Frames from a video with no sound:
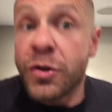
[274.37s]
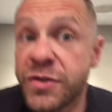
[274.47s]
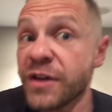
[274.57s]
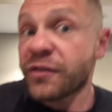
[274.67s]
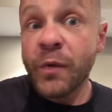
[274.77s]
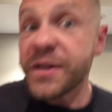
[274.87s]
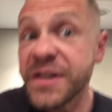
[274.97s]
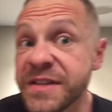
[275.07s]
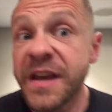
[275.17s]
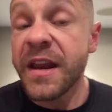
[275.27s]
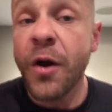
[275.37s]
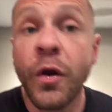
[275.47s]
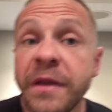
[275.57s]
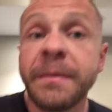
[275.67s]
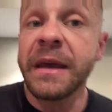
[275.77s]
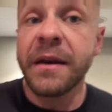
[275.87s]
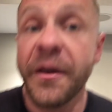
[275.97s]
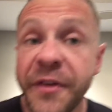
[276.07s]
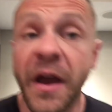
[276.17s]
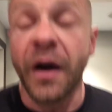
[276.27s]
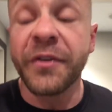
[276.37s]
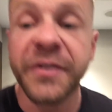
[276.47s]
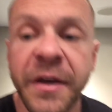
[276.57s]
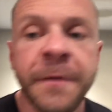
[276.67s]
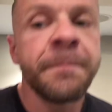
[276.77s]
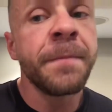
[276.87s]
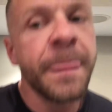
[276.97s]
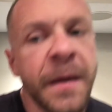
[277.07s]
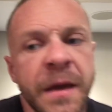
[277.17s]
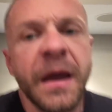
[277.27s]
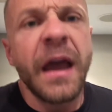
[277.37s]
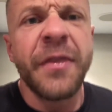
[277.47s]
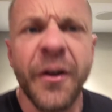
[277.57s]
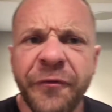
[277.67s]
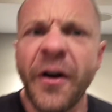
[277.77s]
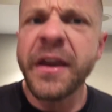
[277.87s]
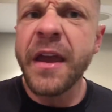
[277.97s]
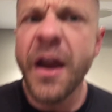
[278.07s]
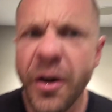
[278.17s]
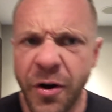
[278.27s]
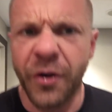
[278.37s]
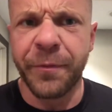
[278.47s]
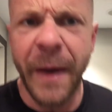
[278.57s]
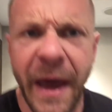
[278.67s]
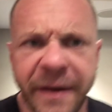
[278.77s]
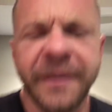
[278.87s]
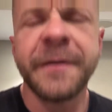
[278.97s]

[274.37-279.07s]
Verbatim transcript: just switches to eating only meat and nothing else and their fucking hair grows back.